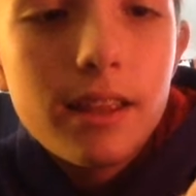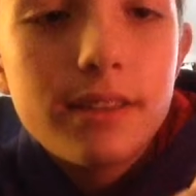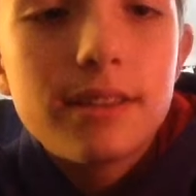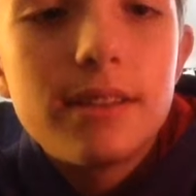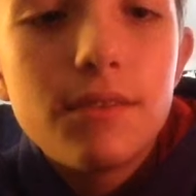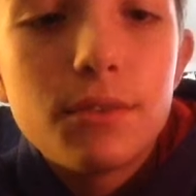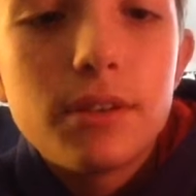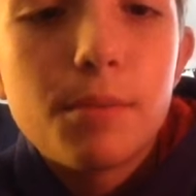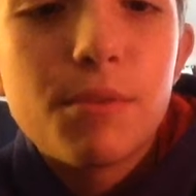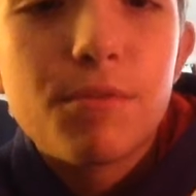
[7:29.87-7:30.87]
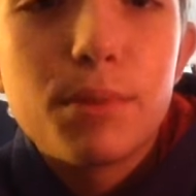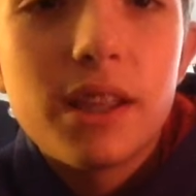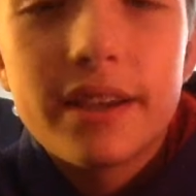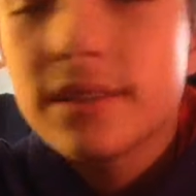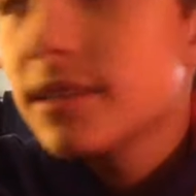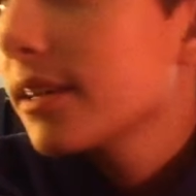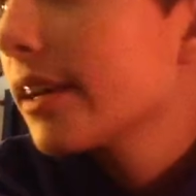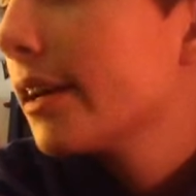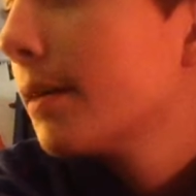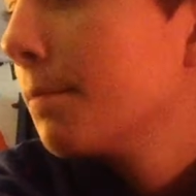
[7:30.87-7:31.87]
it's a different type of plastic.